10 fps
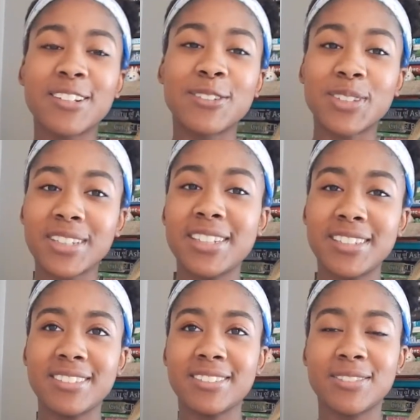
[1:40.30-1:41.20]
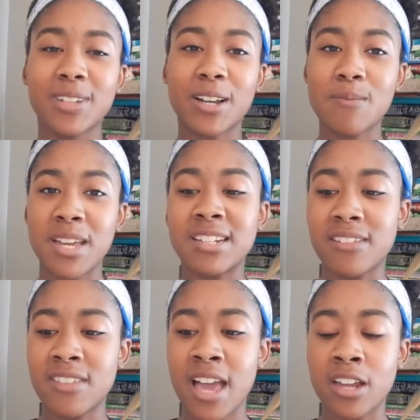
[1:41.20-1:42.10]
really
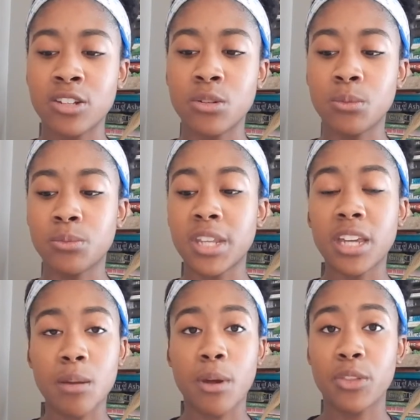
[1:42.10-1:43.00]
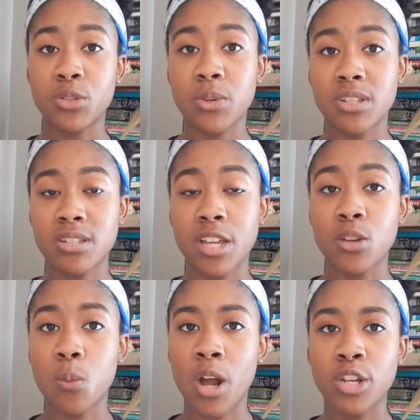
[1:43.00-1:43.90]
recommend that you think about the choices that you
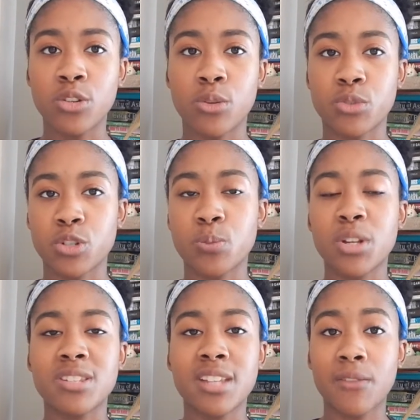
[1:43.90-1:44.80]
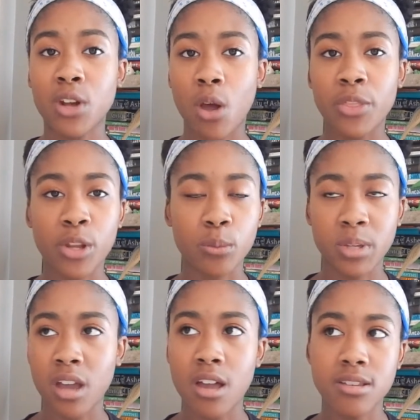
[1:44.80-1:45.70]
want, and you don't just put 7 on there
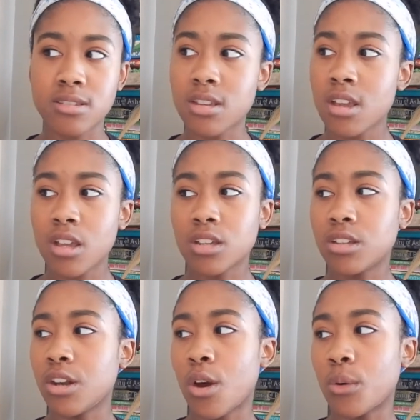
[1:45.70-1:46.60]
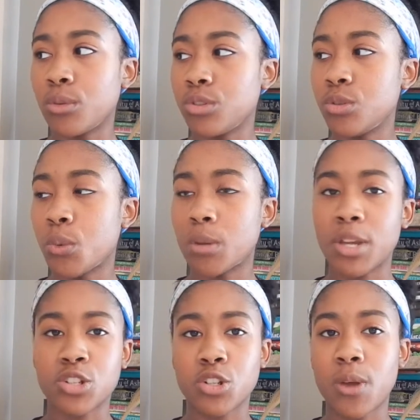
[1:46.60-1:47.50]
because you want to
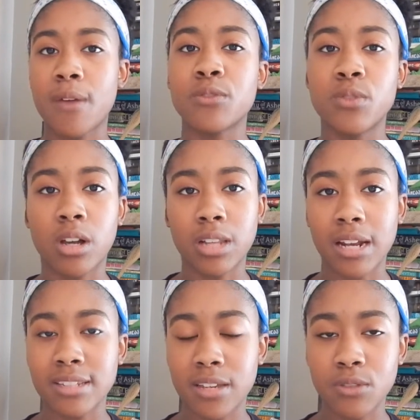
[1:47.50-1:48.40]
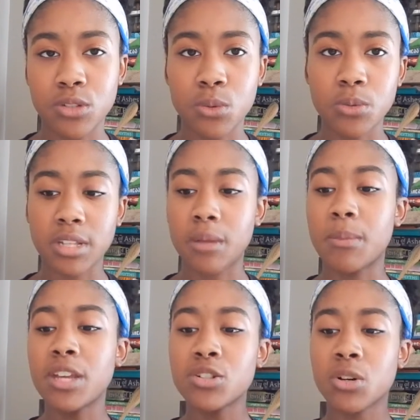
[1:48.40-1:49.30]
make sure you have a lot of safety schools. Like,
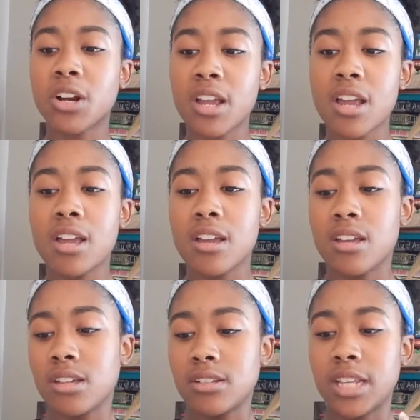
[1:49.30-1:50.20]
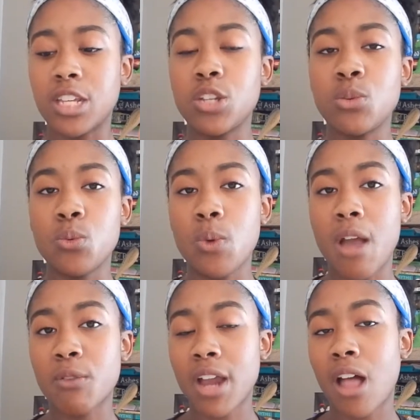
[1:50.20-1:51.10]
make sure that
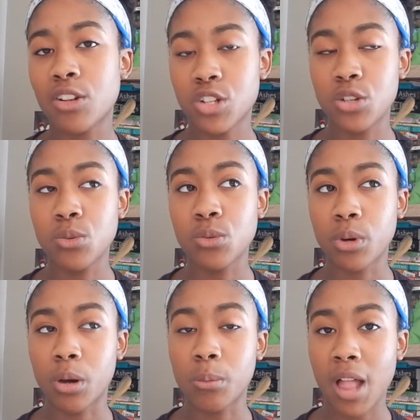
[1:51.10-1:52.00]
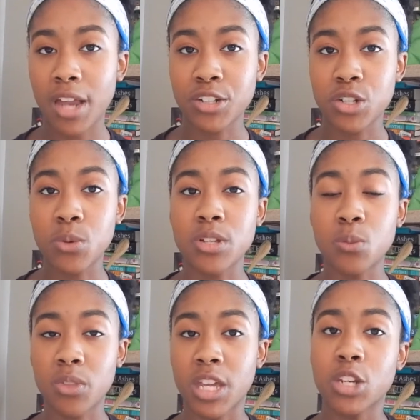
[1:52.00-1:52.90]
every college that you are applying to is
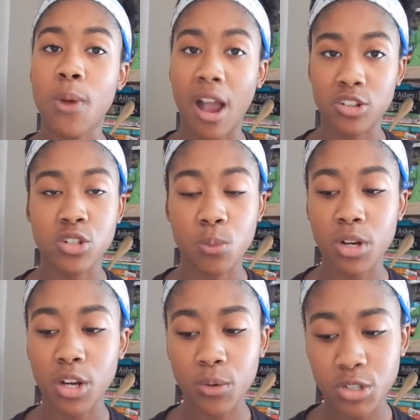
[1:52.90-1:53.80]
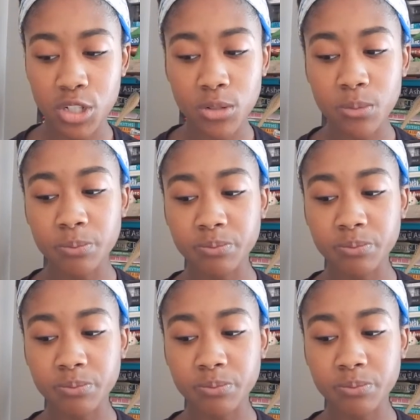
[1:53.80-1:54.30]
one that you actually want to go to.